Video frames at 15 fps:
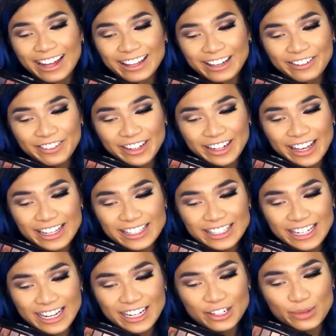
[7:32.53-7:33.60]
then I'm going to get
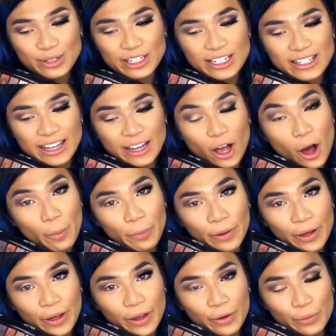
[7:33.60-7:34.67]
Stage, which is a
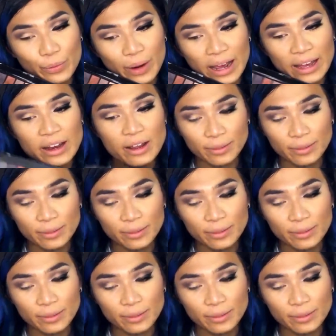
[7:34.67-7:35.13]
copper red,